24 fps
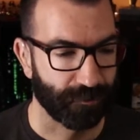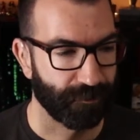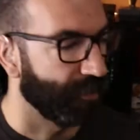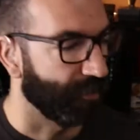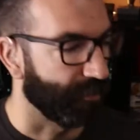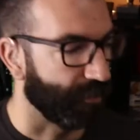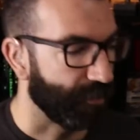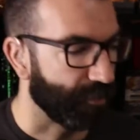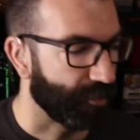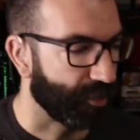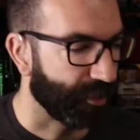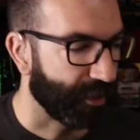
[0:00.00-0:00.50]

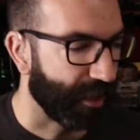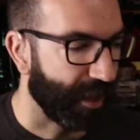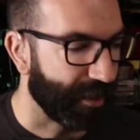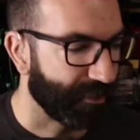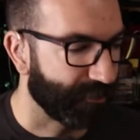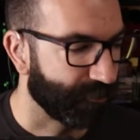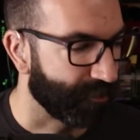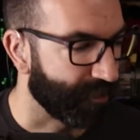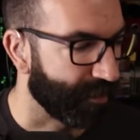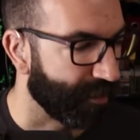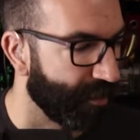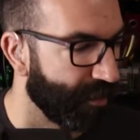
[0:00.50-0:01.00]
Are you gonna ask
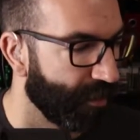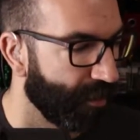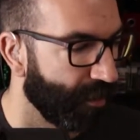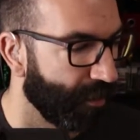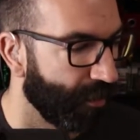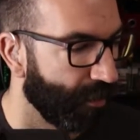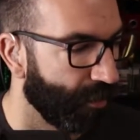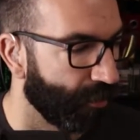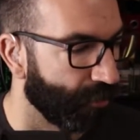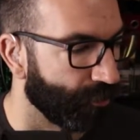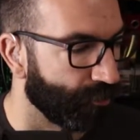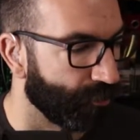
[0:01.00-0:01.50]
me,
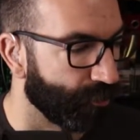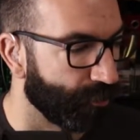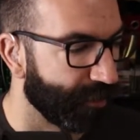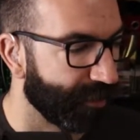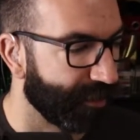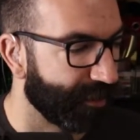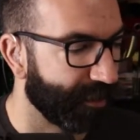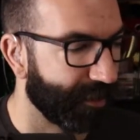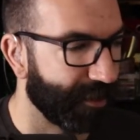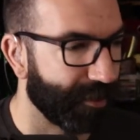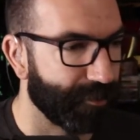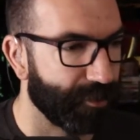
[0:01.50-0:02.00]
do we
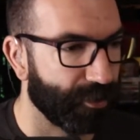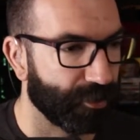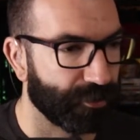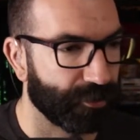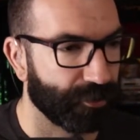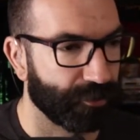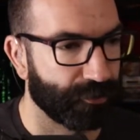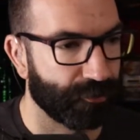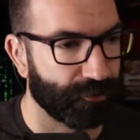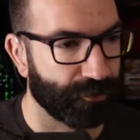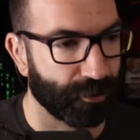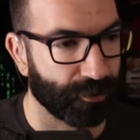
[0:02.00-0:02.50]
care about
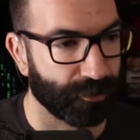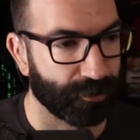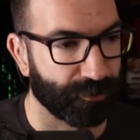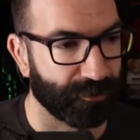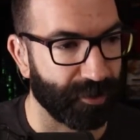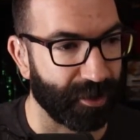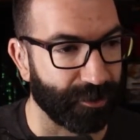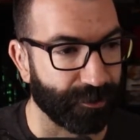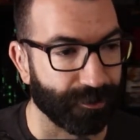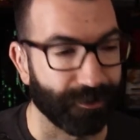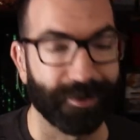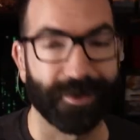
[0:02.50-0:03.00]
those two other
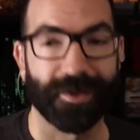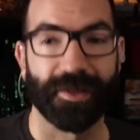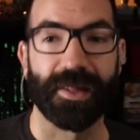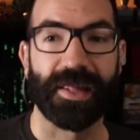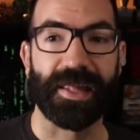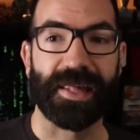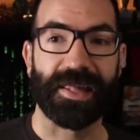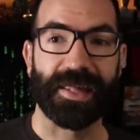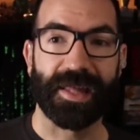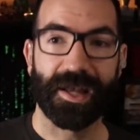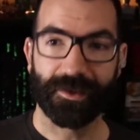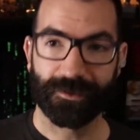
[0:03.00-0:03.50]
values?
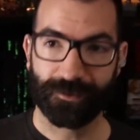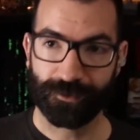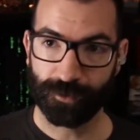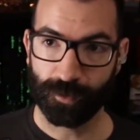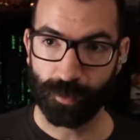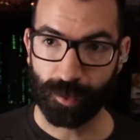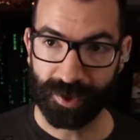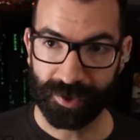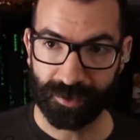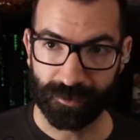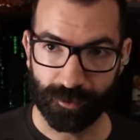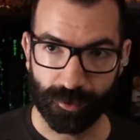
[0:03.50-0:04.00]
Yes,
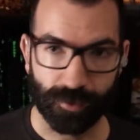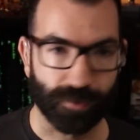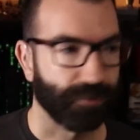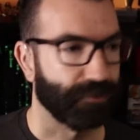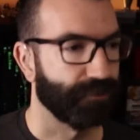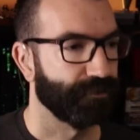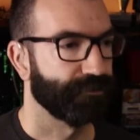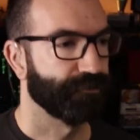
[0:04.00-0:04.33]
we do.